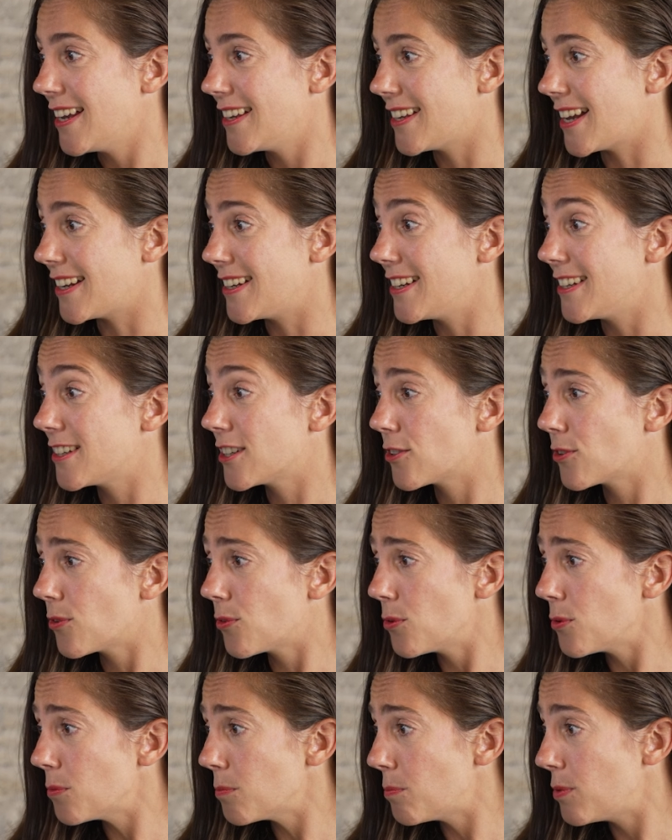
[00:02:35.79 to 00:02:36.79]
that it's
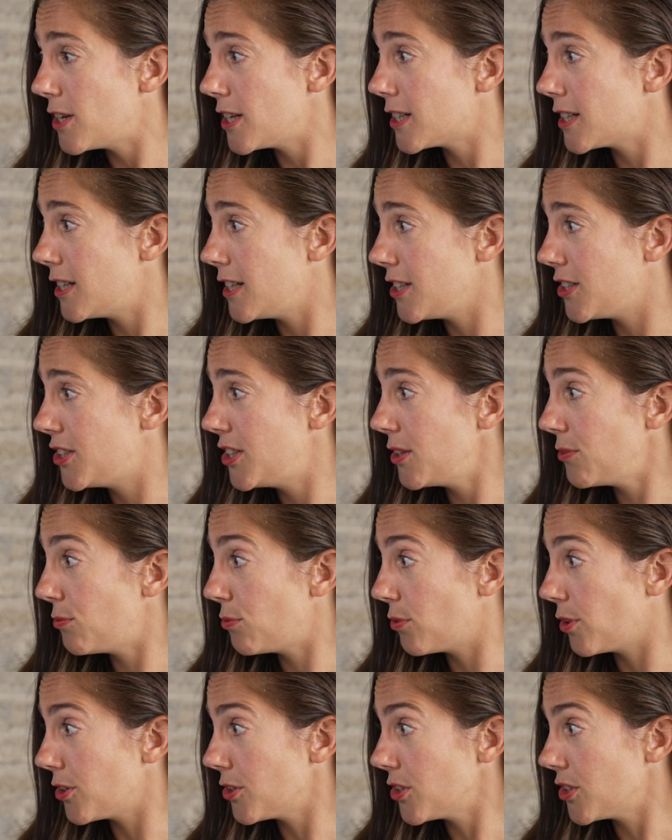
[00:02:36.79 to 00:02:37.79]
completely
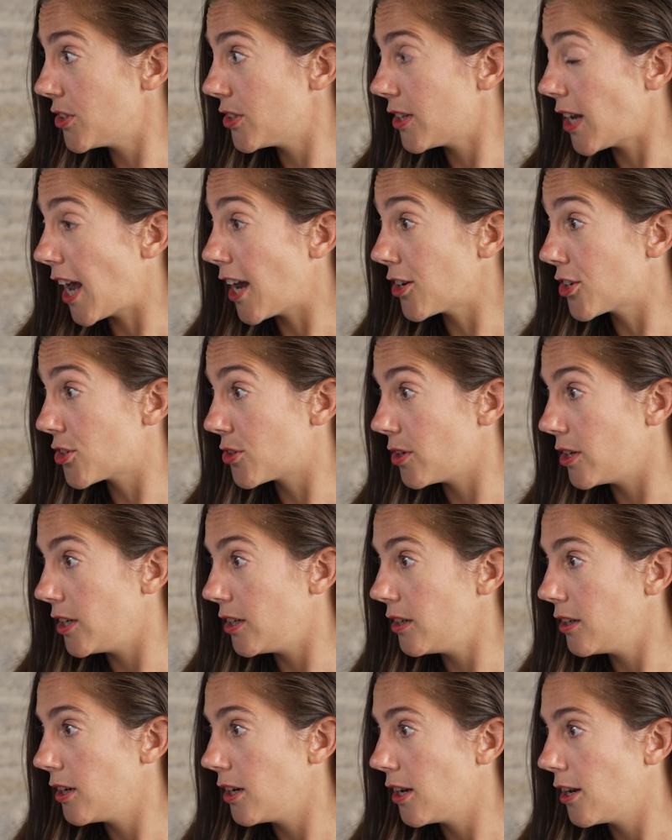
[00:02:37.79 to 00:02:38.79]
different
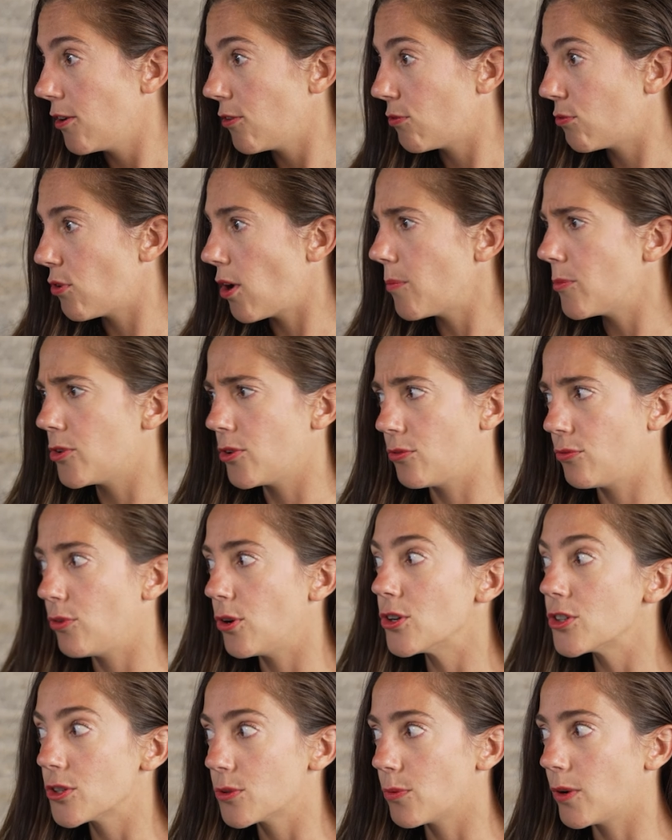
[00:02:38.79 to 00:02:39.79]
actually from the
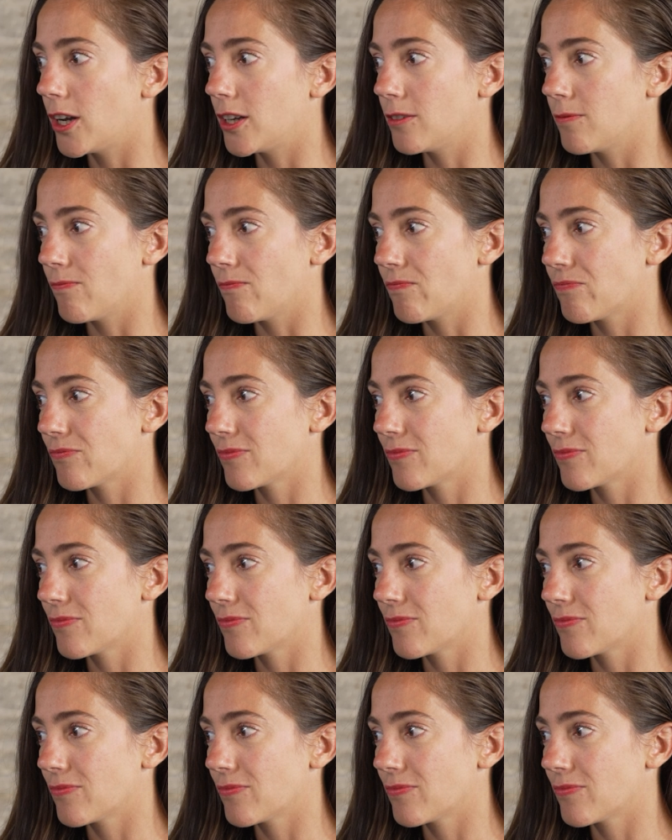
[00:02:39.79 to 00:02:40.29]
first one.